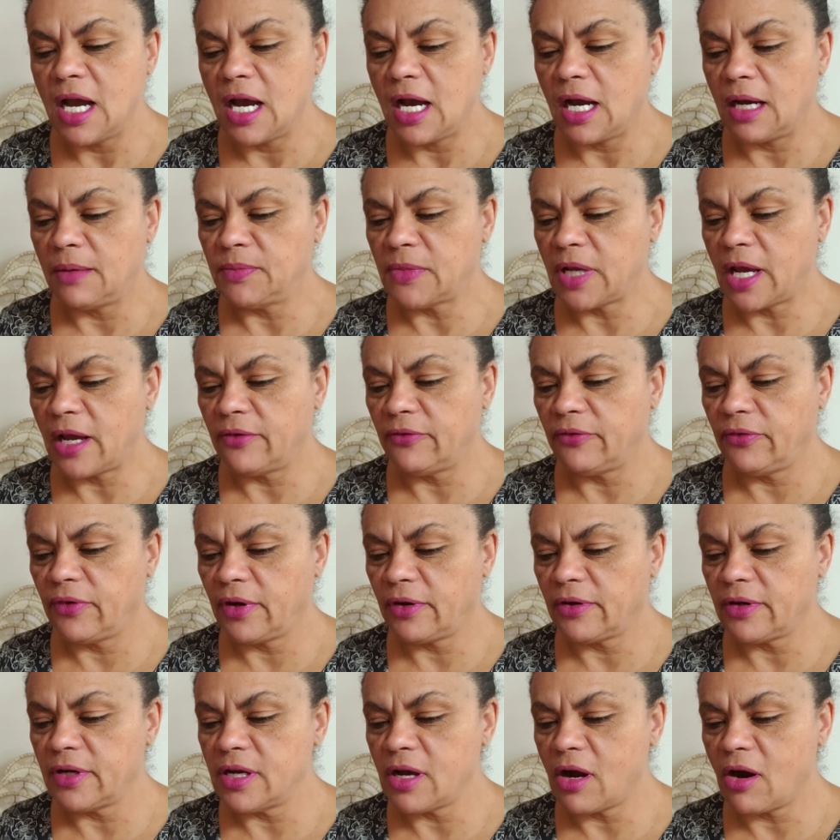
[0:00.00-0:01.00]
I'm not
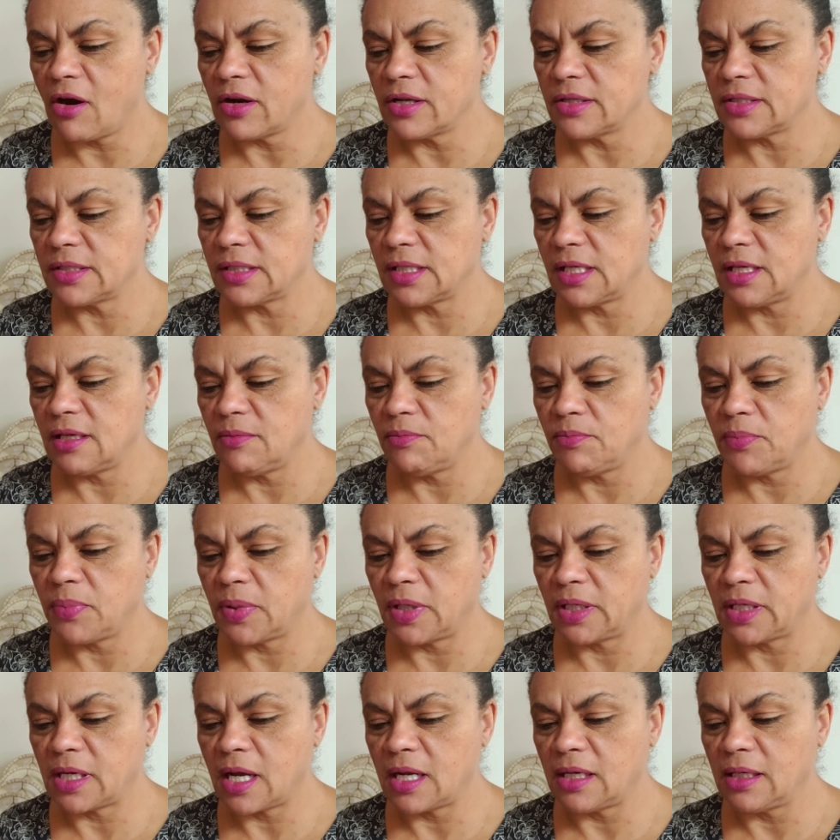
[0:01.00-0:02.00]
very artsy,
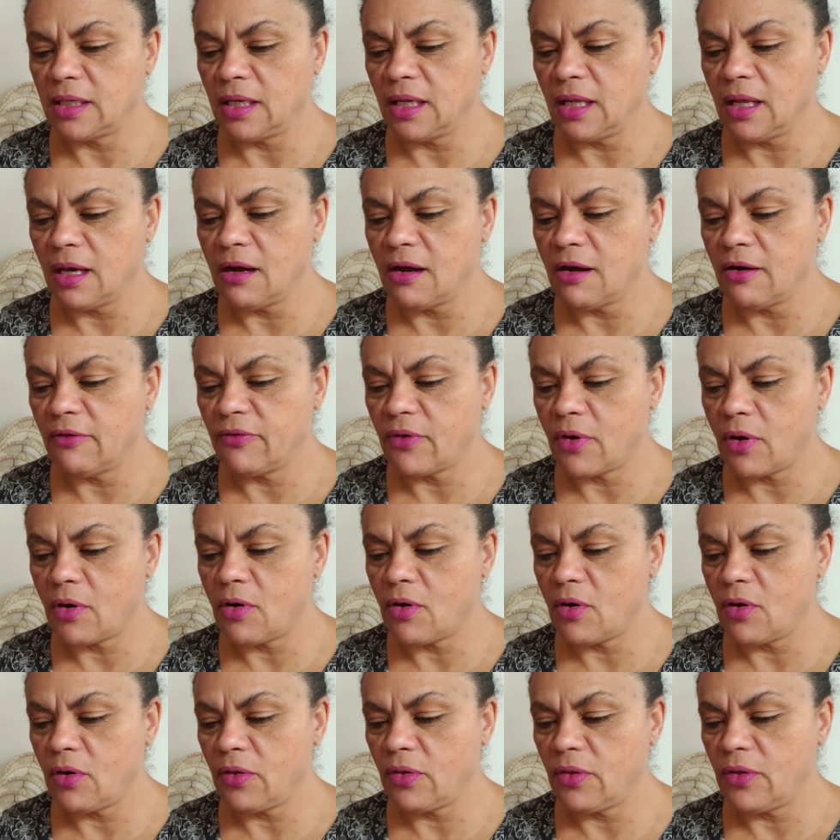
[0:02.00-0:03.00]
but I love
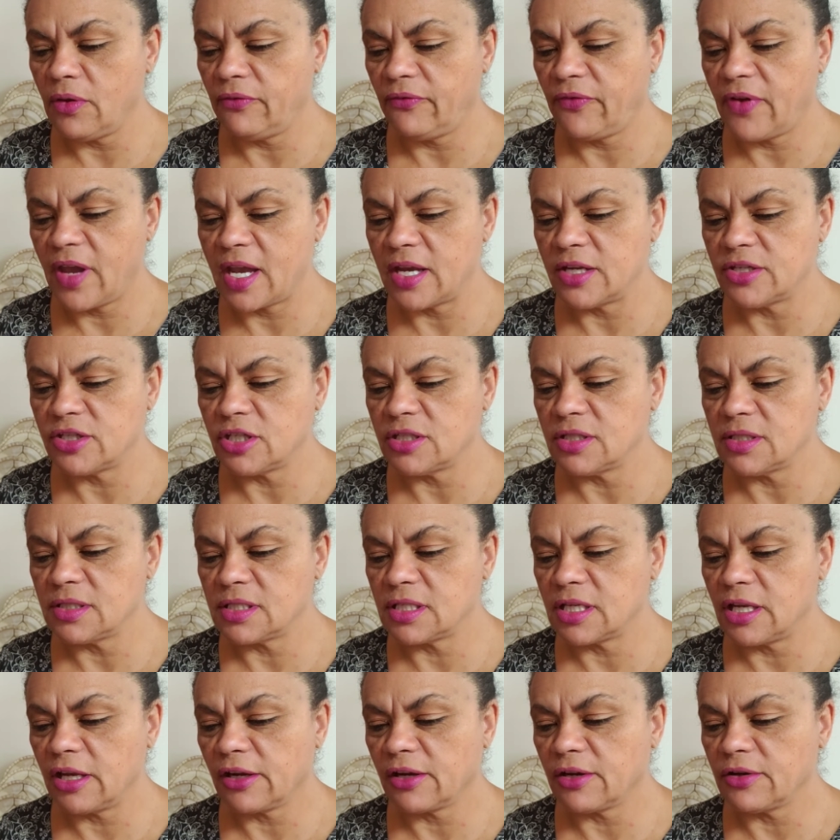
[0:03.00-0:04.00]
all the fashion
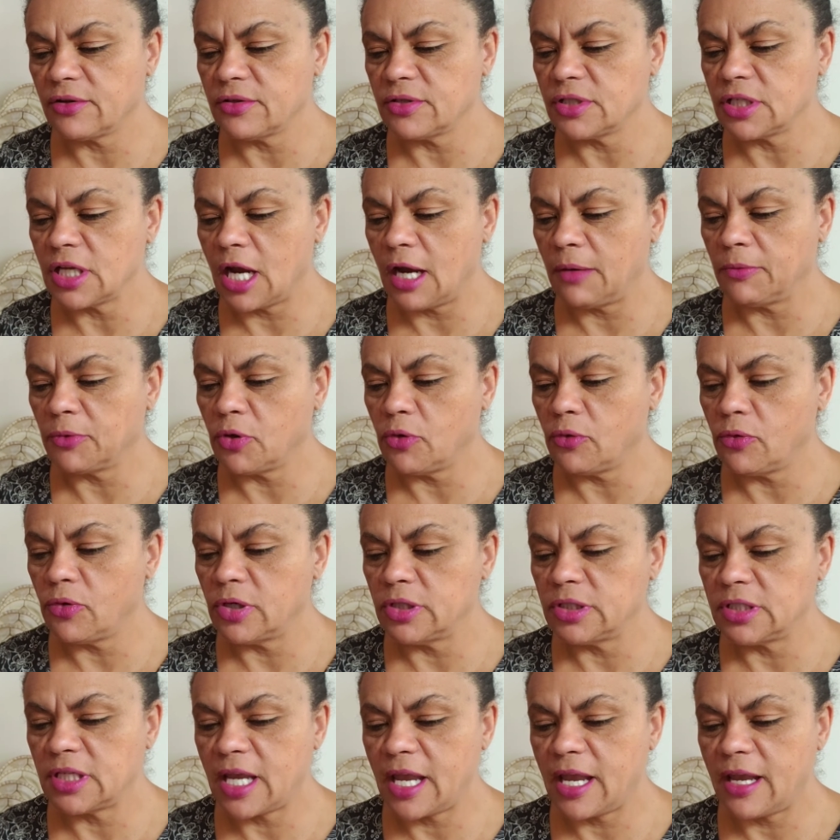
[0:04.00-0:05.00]
stickers. I'm
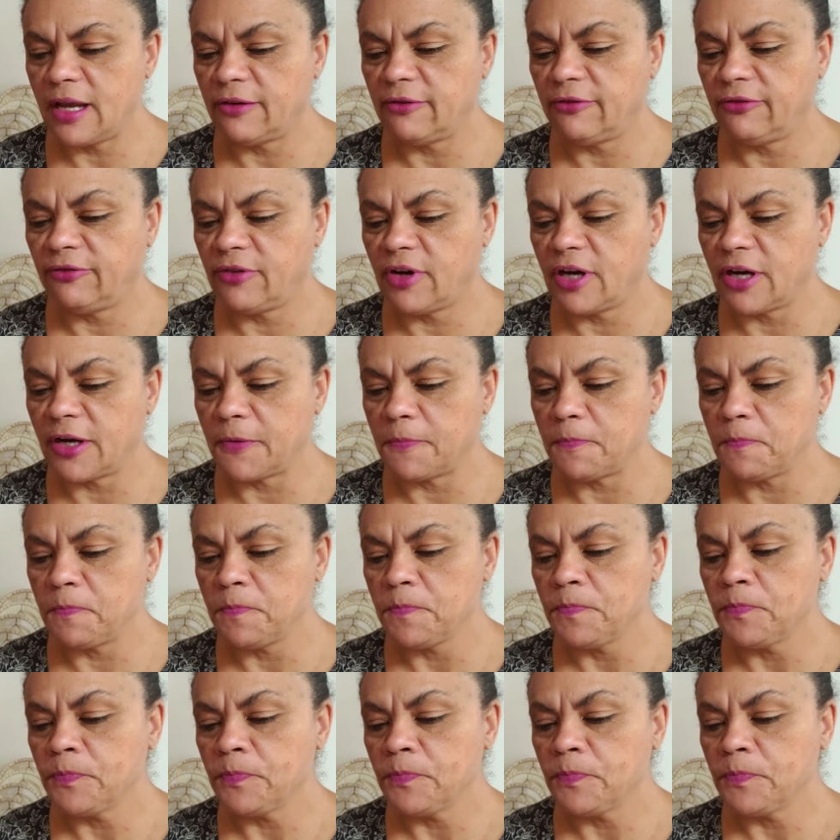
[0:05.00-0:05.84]
going to have fun.